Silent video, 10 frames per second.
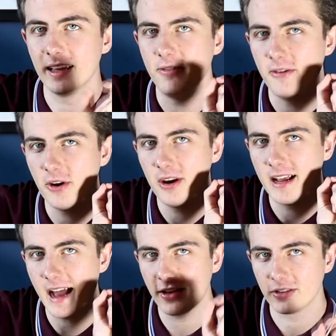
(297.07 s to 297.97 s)
If you've heard a
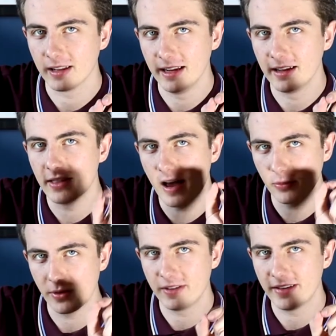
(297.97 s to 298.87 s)
gas leak, that's
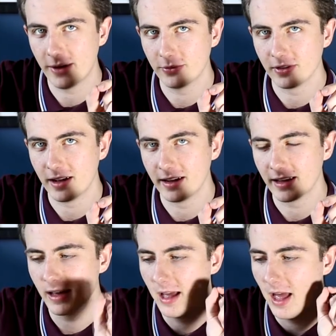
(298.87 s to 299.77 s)
what it sounds like.